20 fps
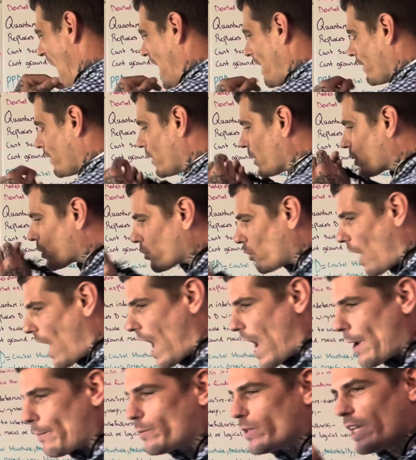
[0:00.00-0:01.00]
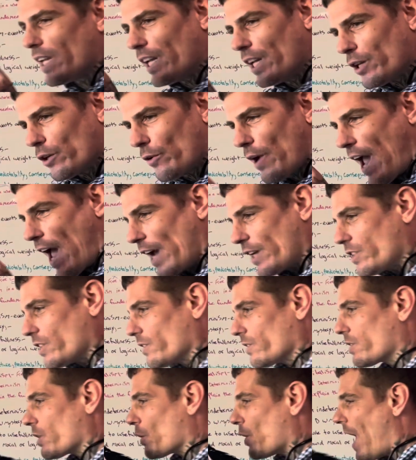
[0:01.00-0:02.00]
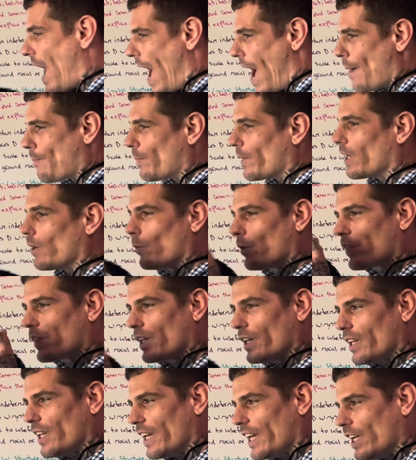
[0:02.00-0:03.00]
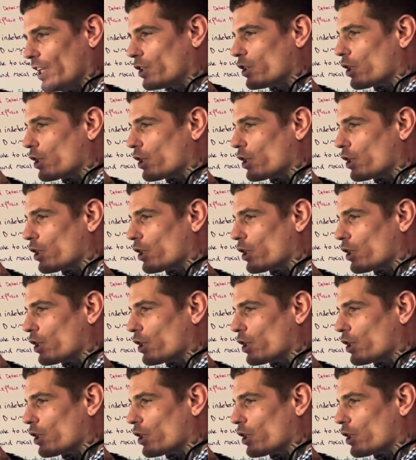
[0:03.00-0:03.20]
describes the interactions that are happening within each